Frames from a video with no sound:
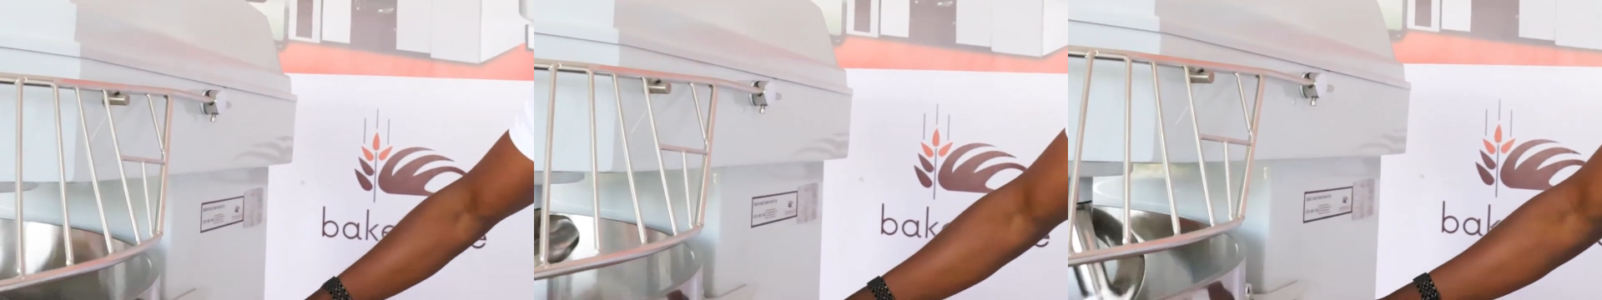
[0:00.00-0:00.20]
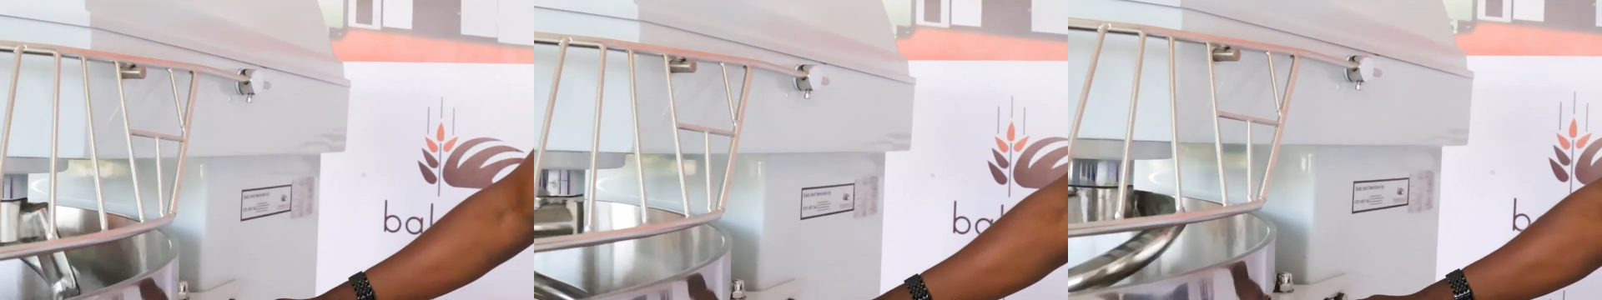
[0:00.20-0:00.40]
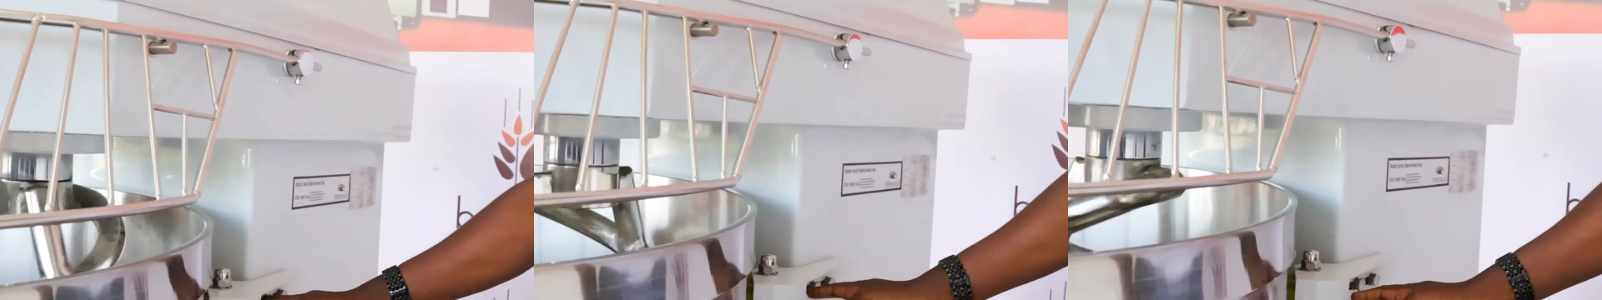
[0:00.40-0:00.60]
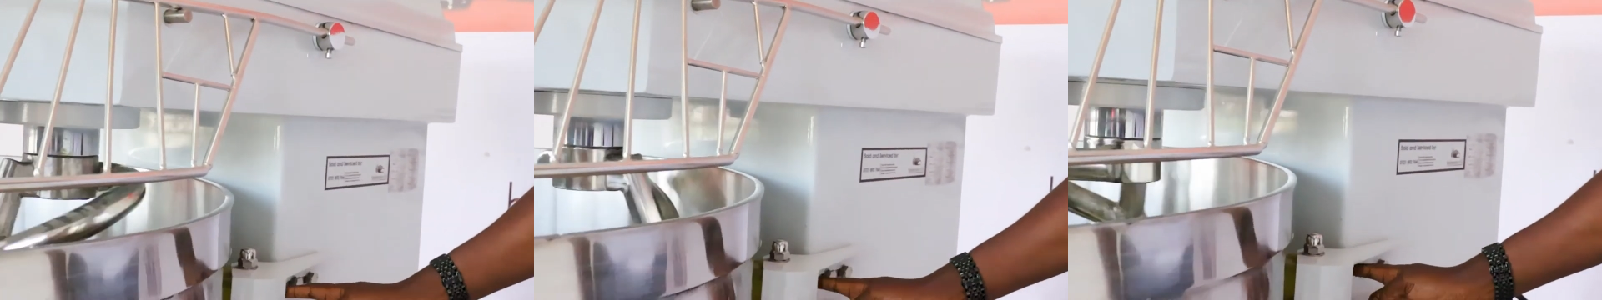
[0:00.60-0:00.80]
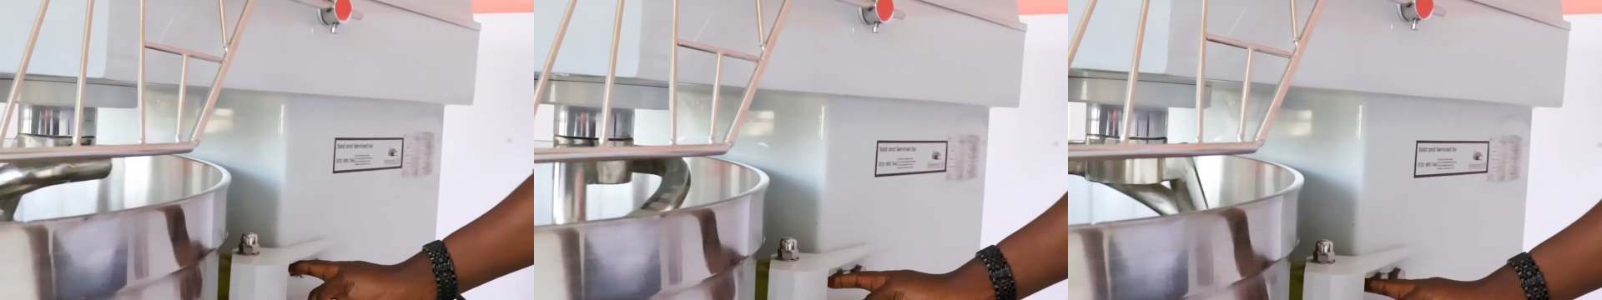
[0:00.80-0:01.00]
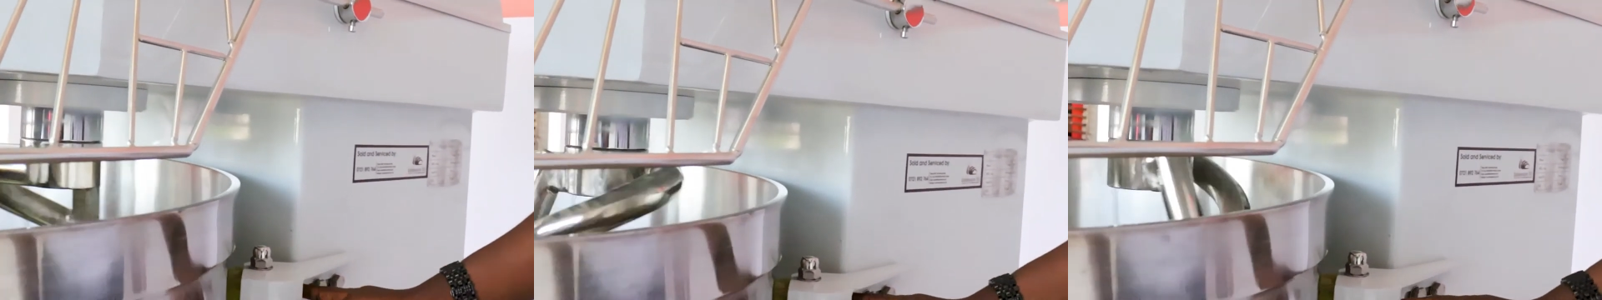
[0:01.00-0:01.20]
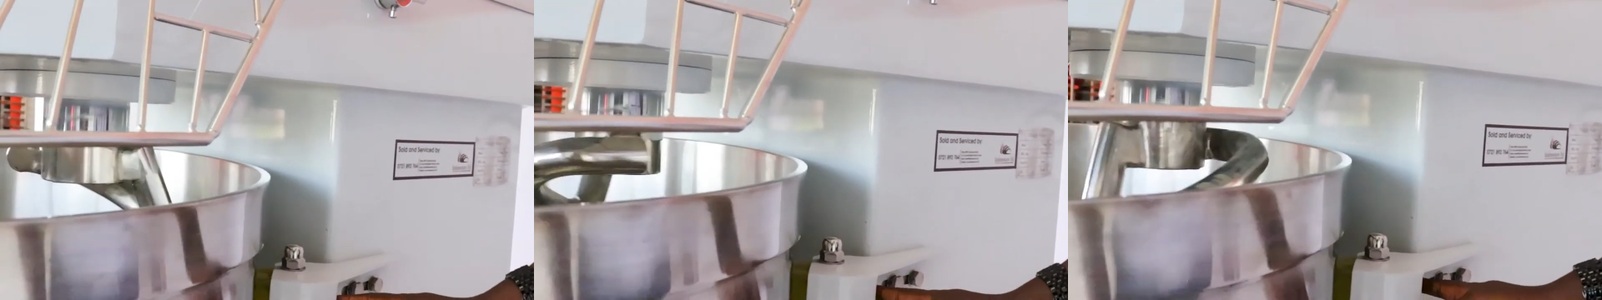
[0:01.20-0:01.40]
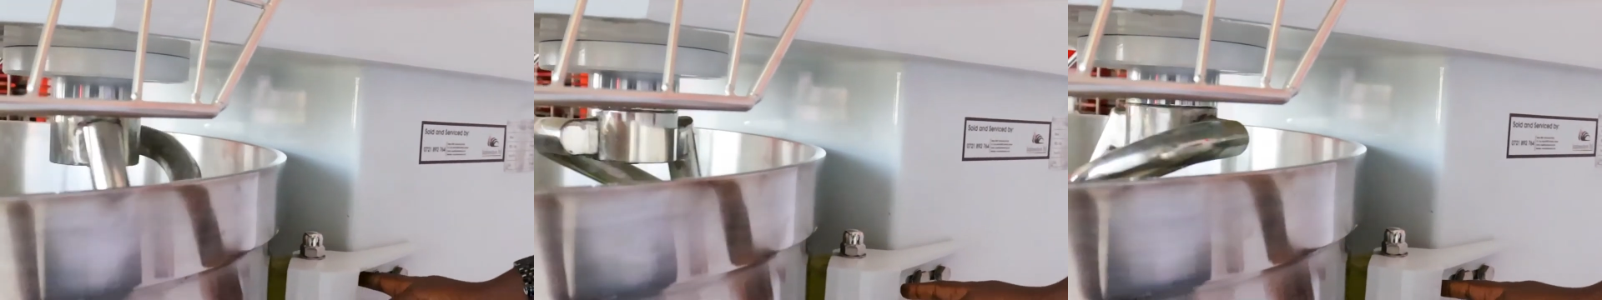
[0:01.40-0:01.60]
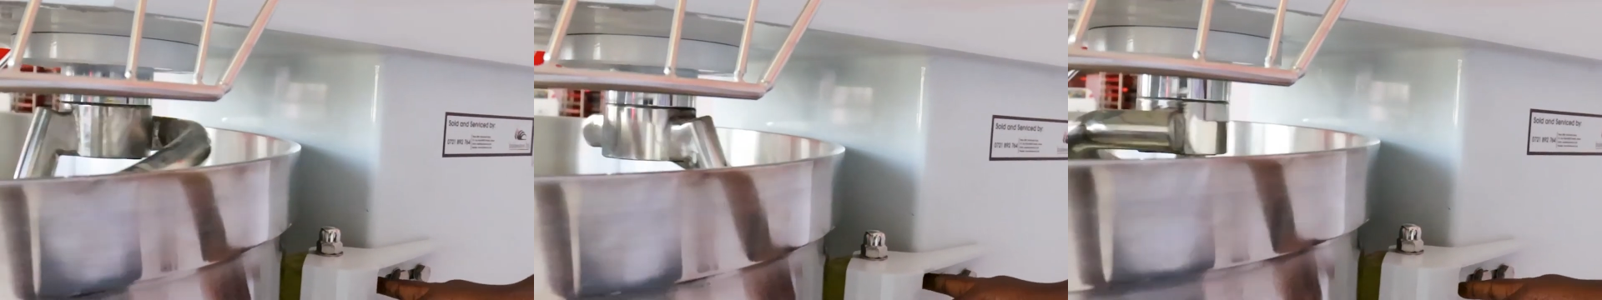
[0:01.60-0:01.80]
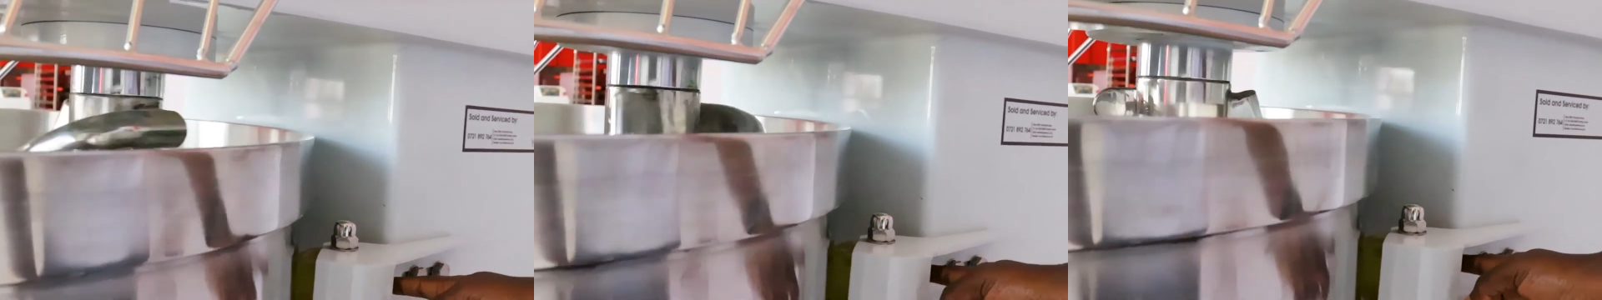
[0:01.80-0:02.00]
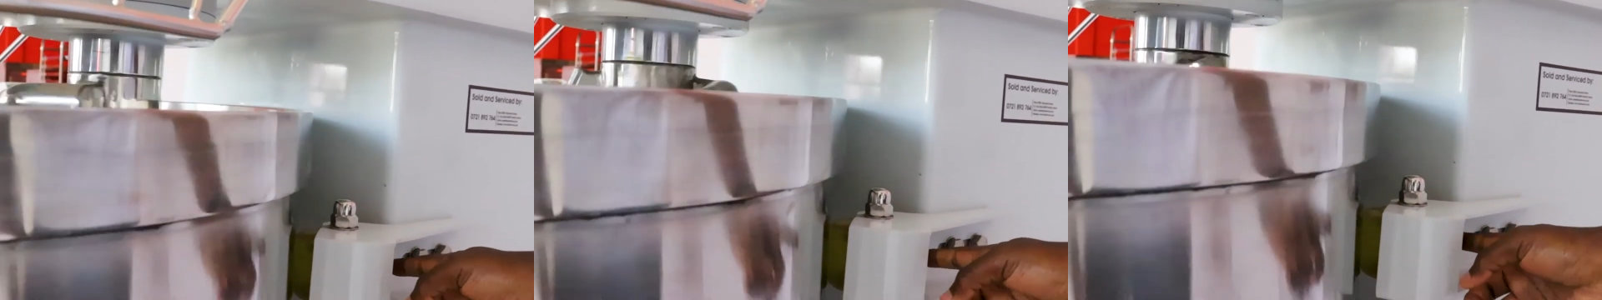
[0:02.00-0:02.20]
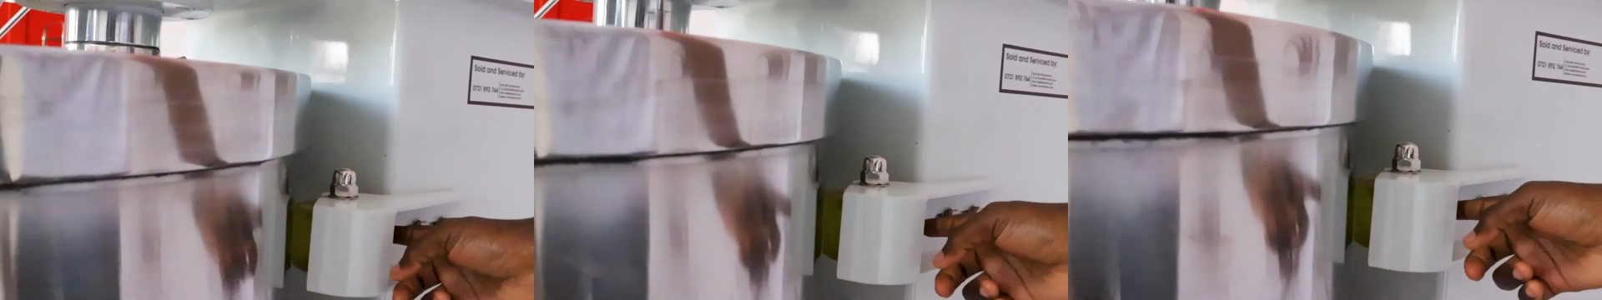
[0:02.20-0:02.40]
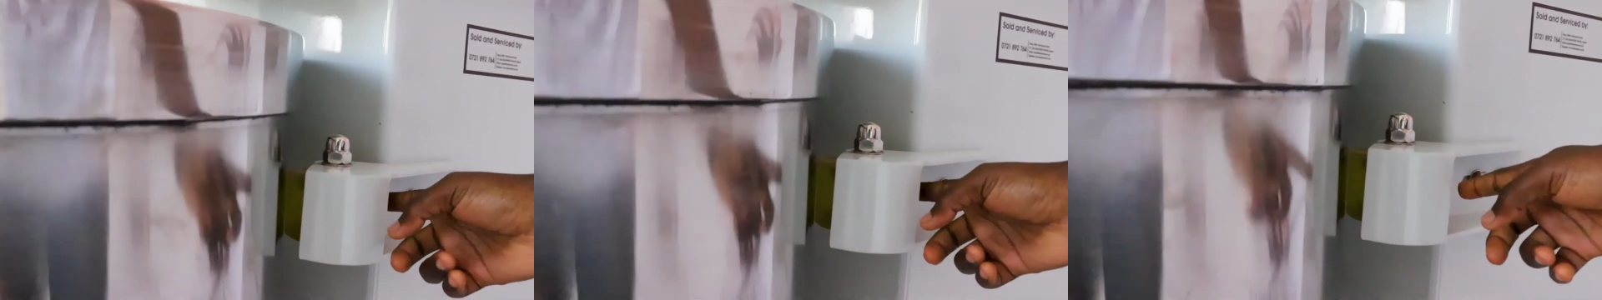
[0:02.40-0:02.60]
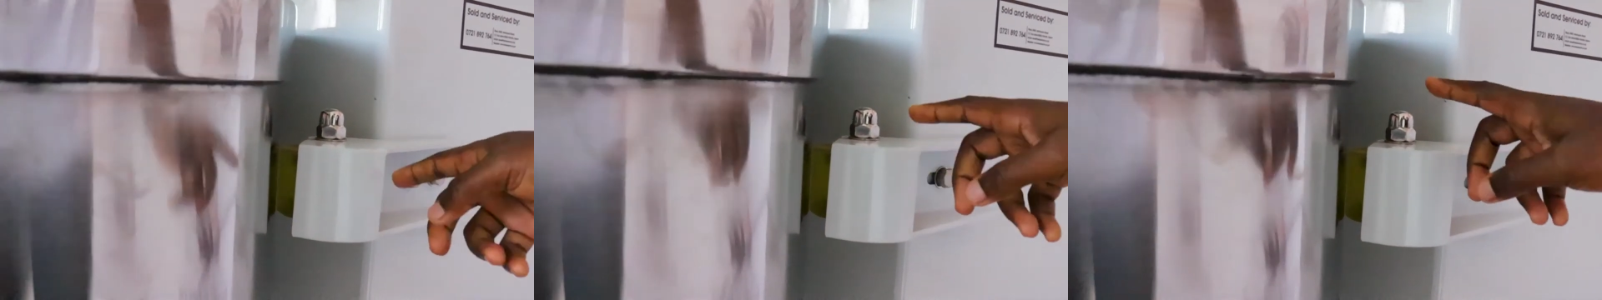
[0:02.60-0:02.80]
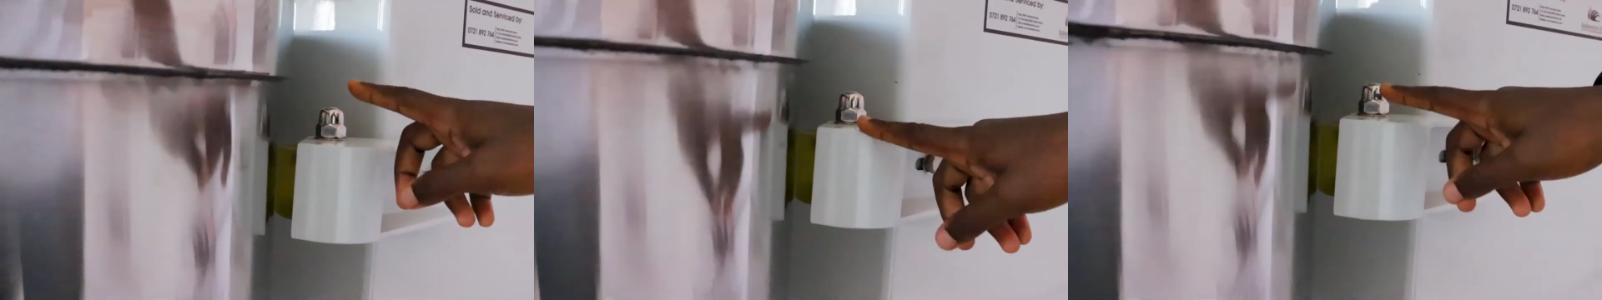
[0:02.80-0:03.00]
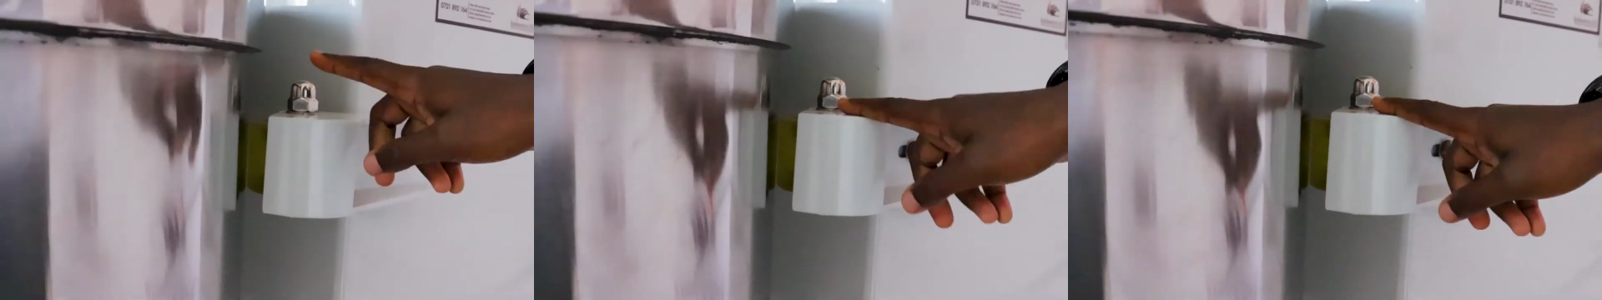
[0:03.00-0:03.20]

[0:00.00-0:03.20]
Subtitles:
[unreadable: no face in view]